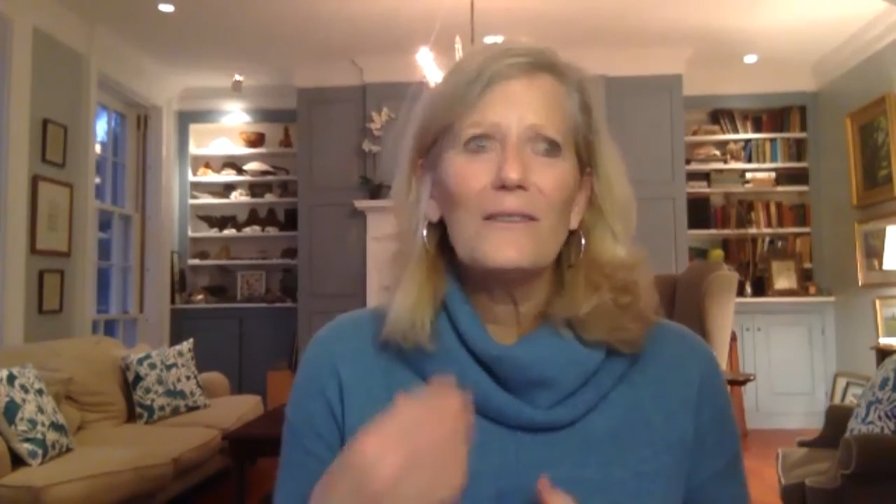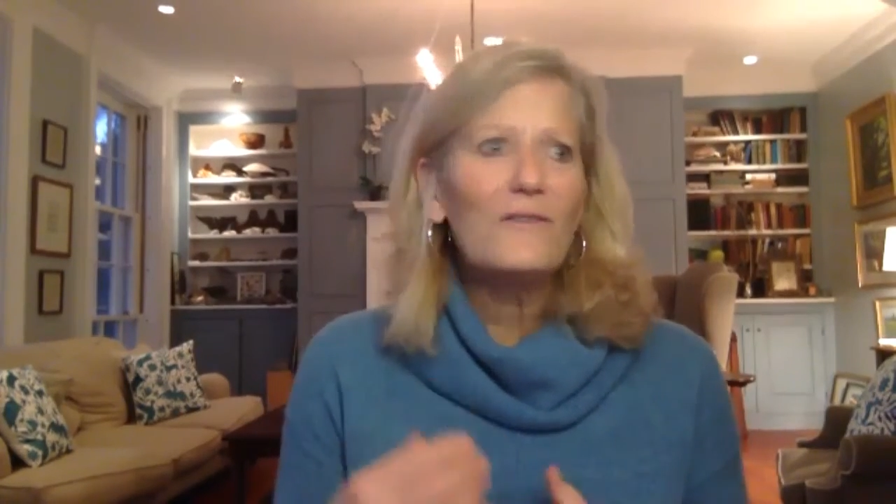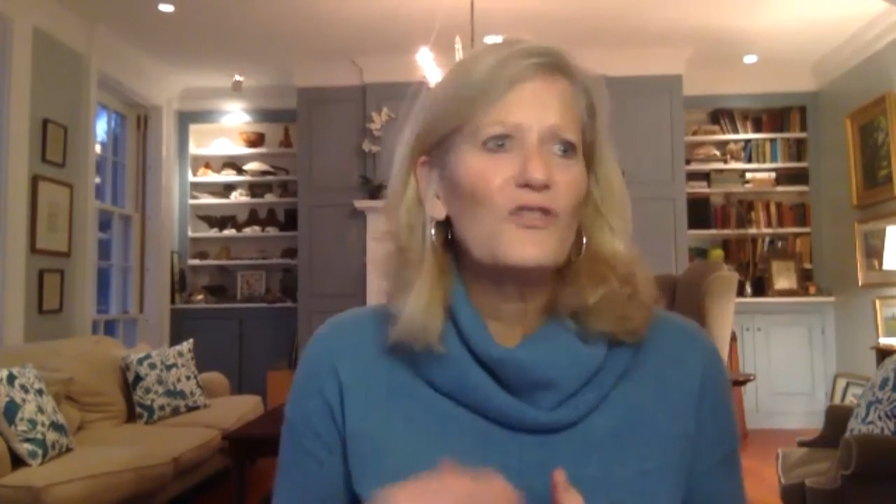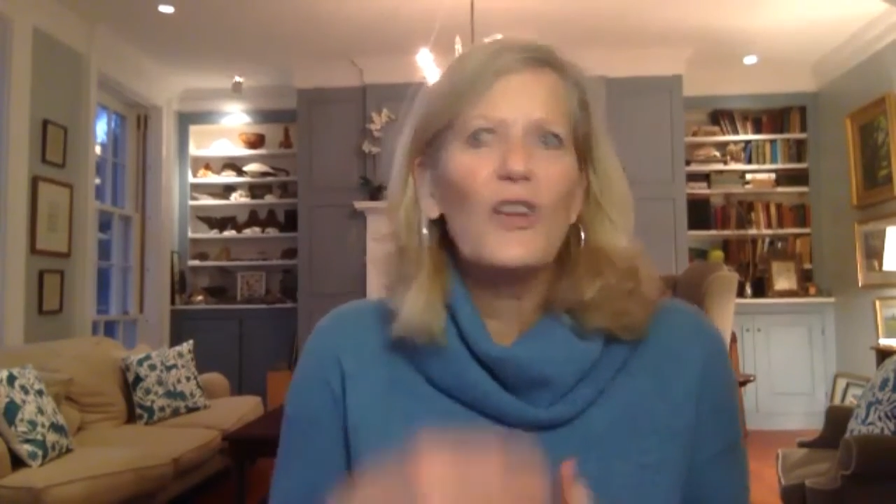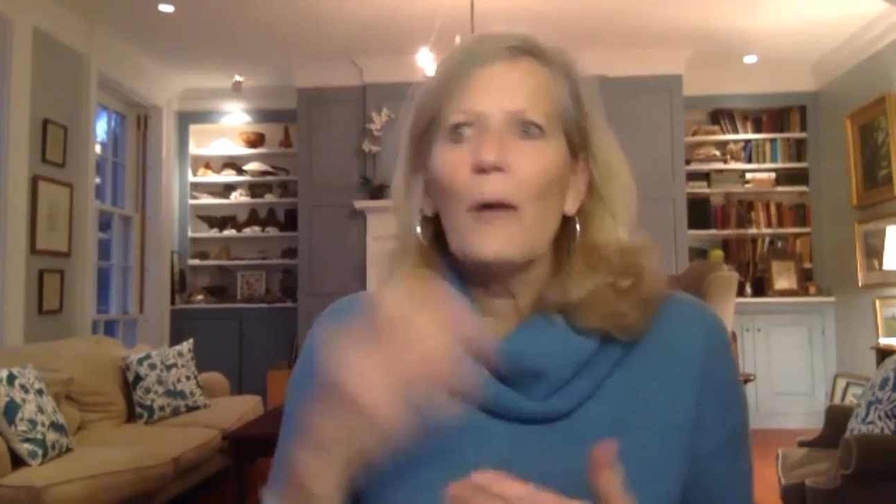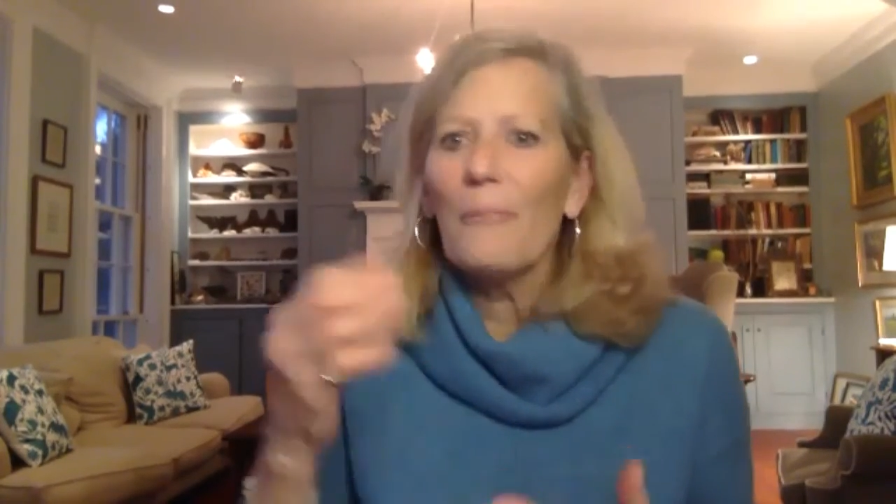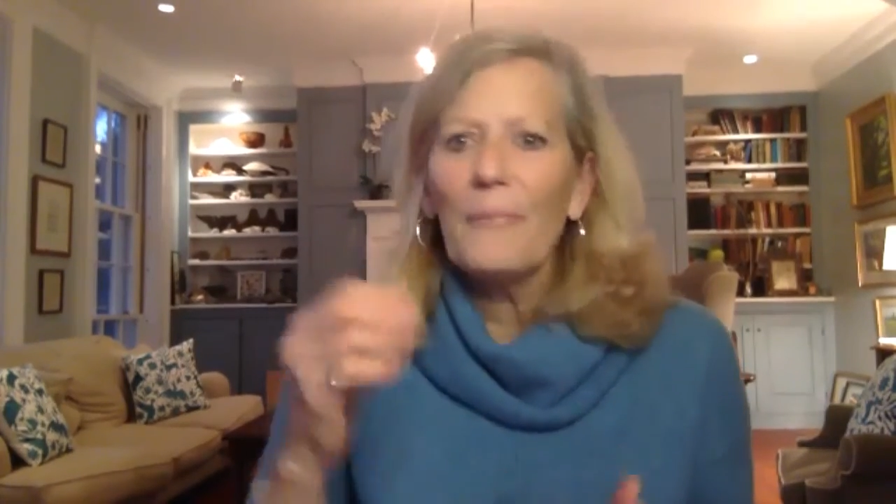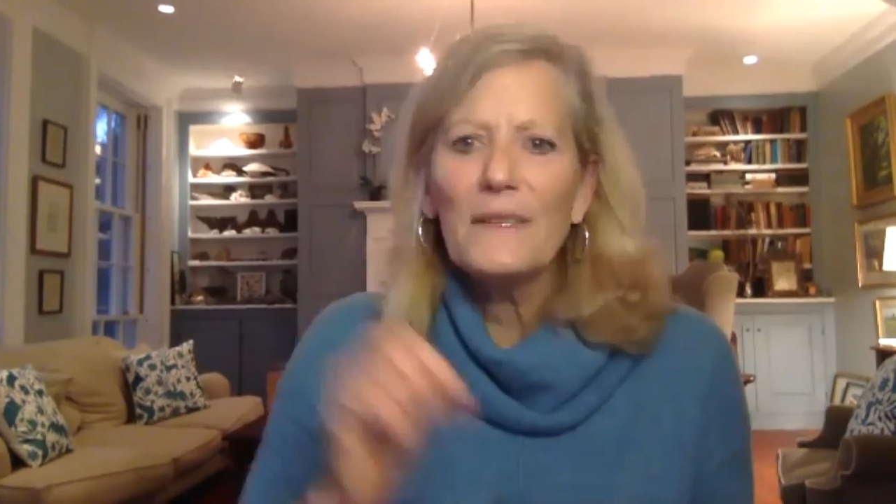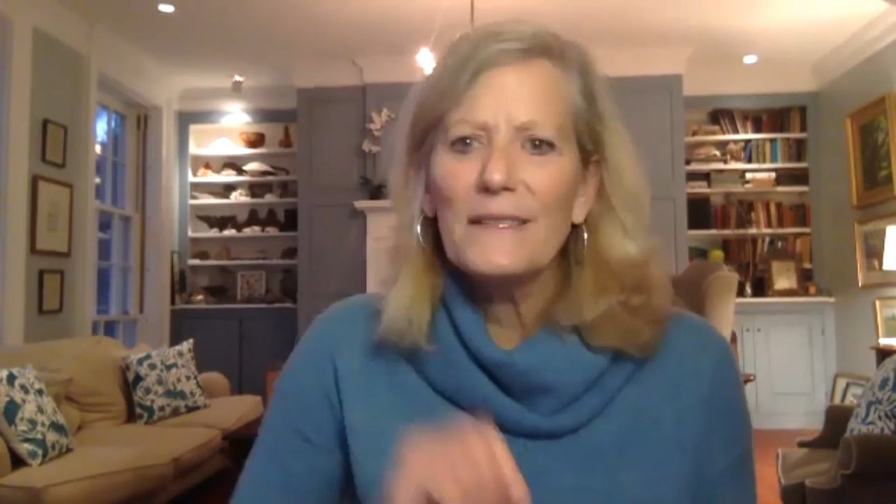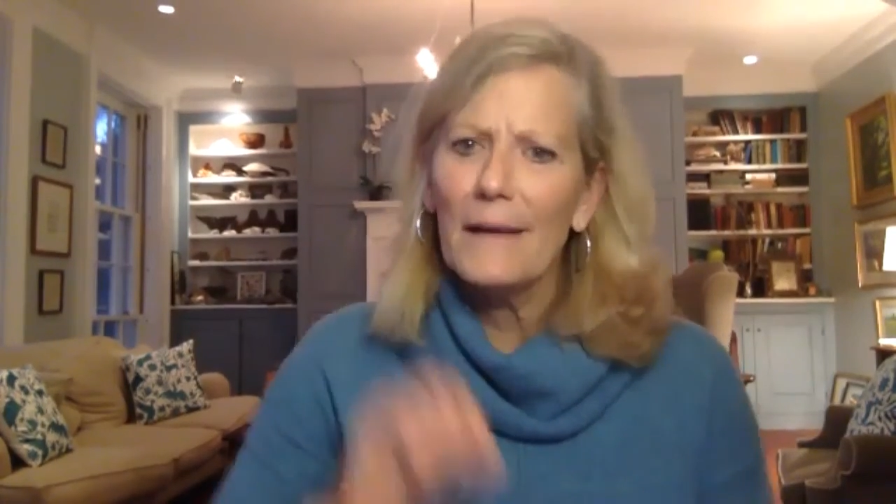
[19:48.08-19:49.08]
jump
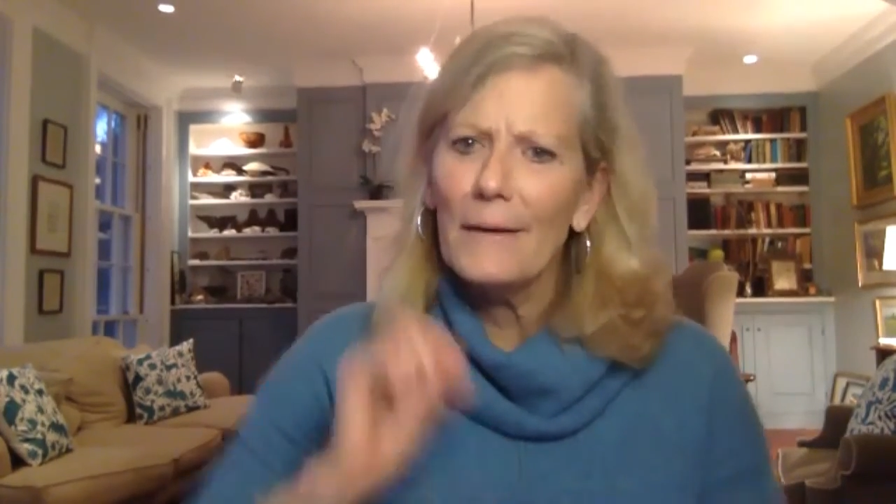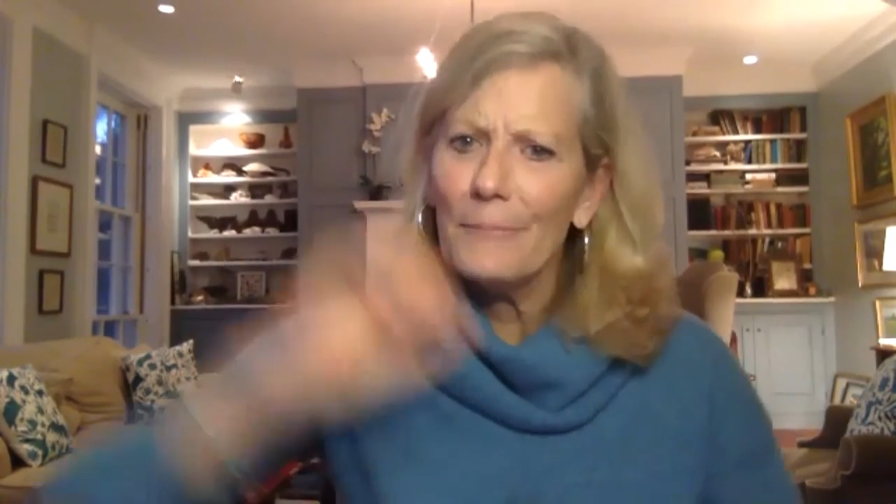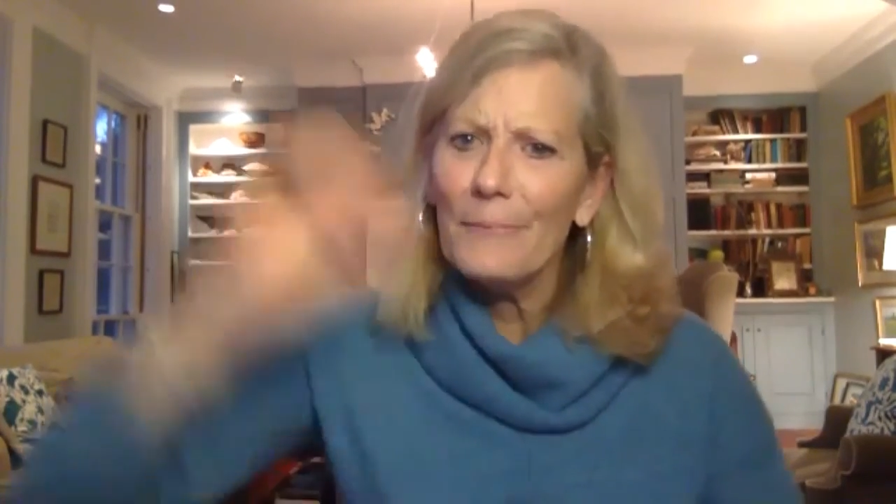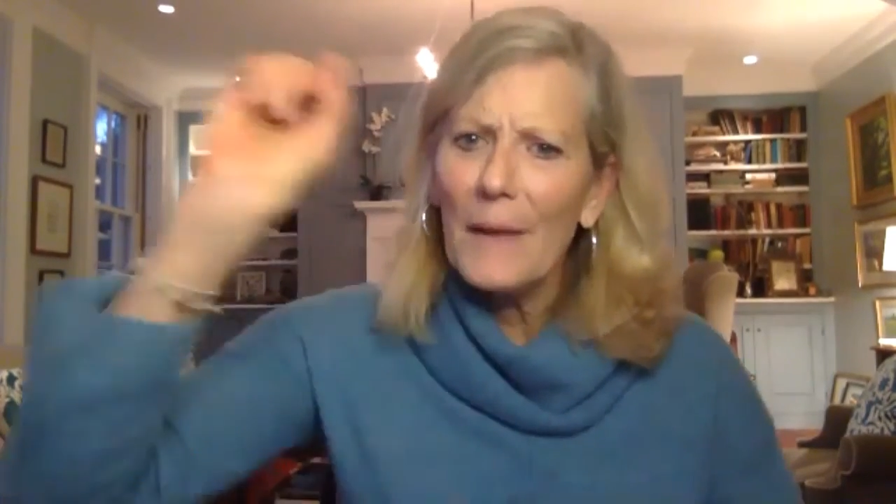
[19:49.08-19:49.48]
and say, oh,